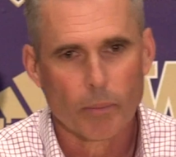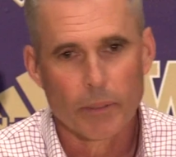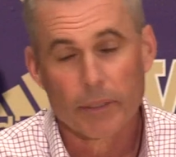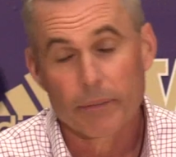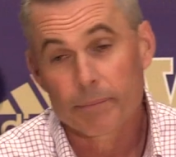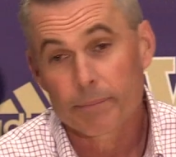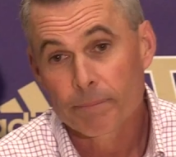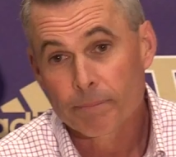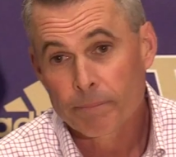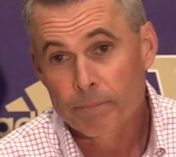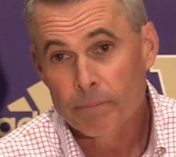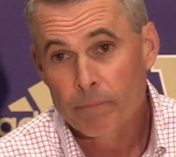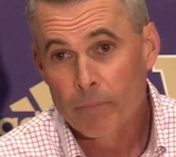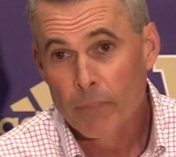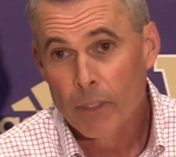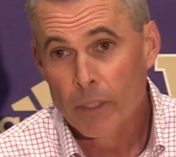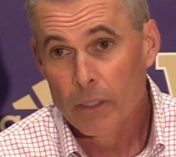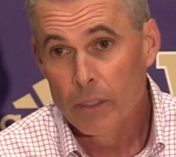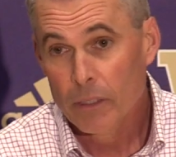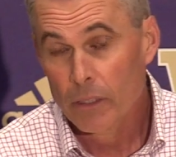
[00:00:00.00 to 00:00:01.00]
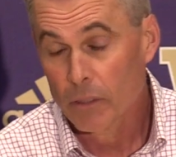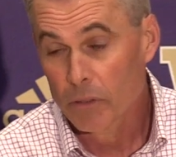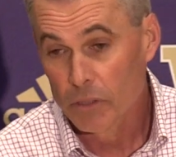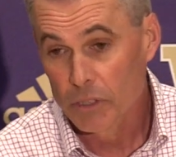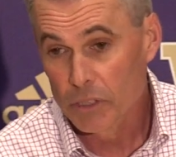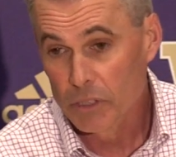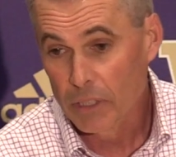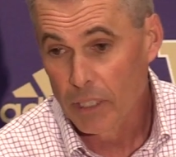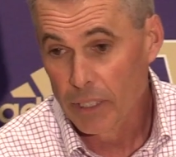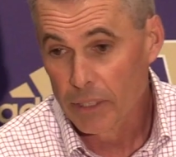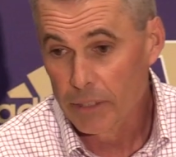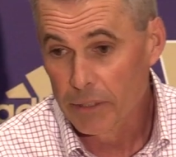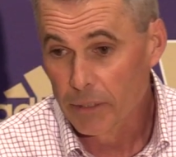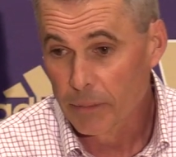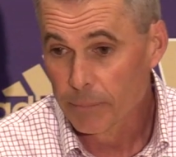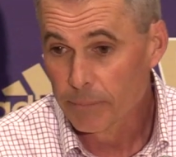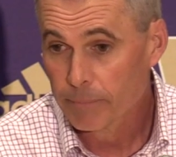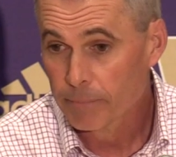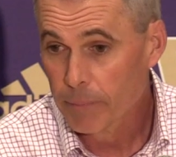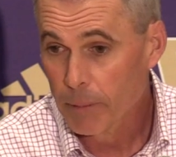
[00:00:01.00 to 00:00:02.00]
But, you know, it's exciting
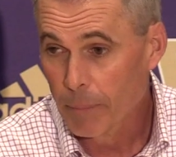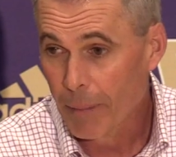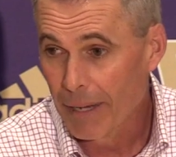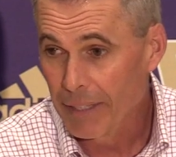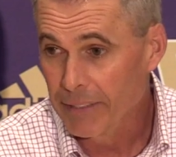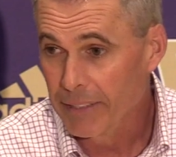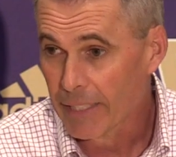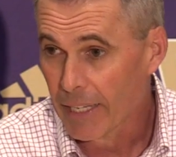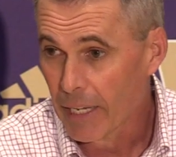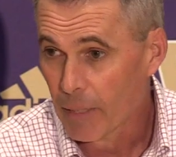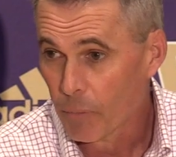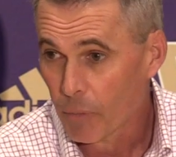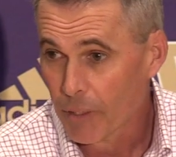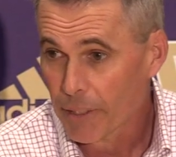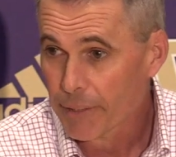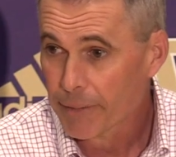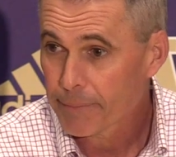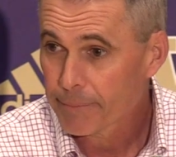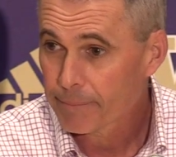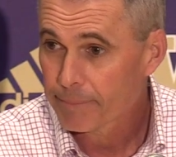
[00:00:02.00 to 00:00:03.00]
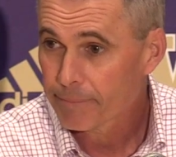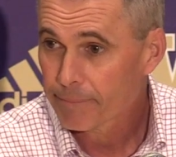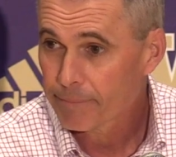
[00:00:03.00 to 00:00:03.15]
to be back to game week.